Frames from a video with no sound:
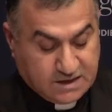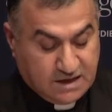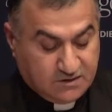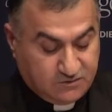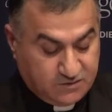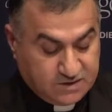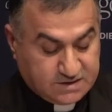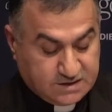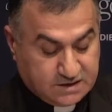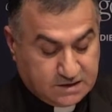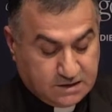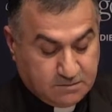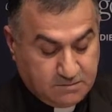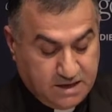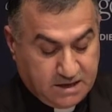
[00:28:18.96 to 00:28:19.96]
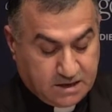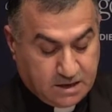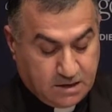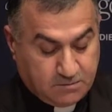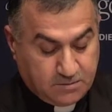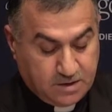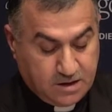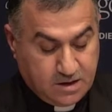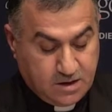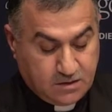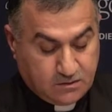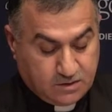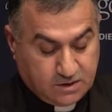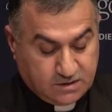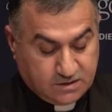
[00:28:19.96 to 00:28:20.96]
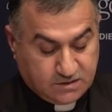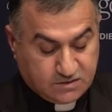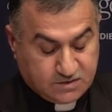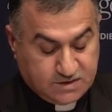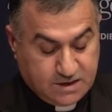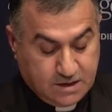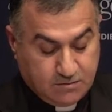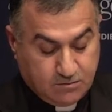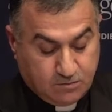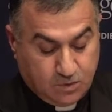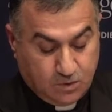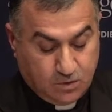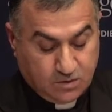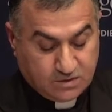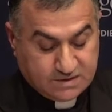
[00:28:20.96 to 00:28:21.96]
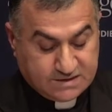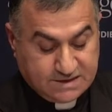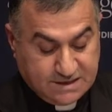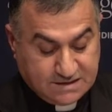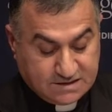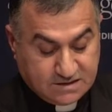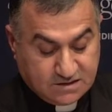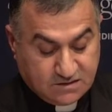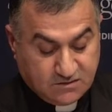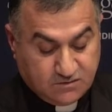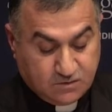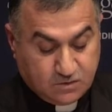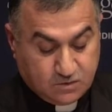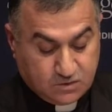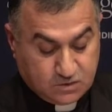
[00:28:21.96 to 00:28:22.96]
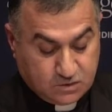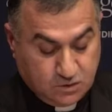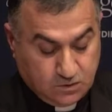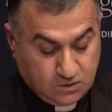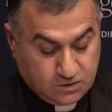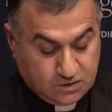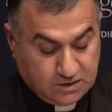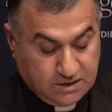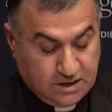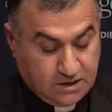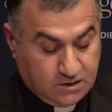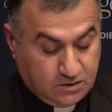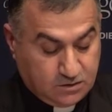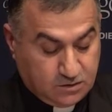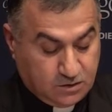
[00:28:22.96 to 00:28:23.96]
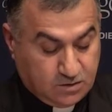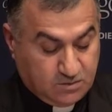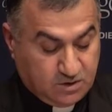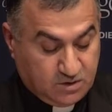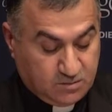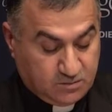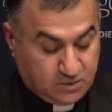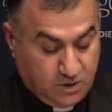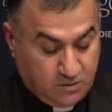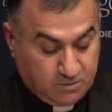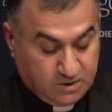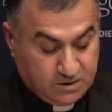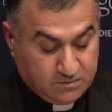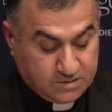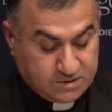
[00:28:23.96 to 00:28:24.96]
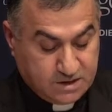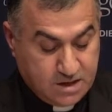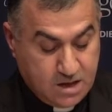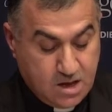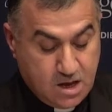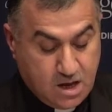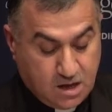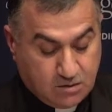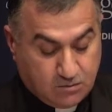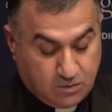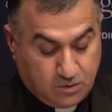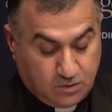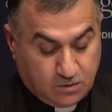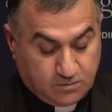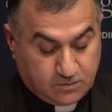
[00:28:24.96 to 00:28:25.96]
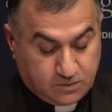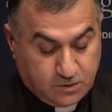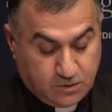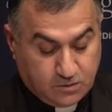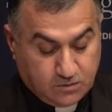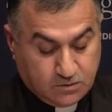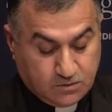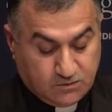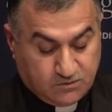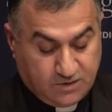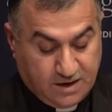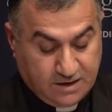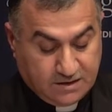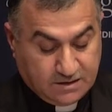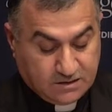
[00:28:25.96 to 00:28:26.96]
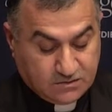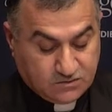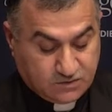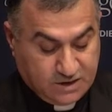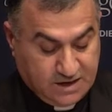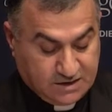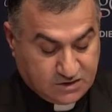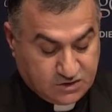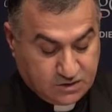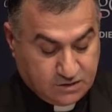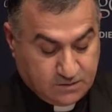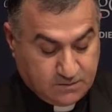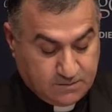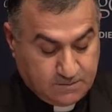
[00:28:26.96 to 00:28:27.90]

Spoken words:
physical makeup renders them more sensitive to social and economic problems and more prone to violent reaction.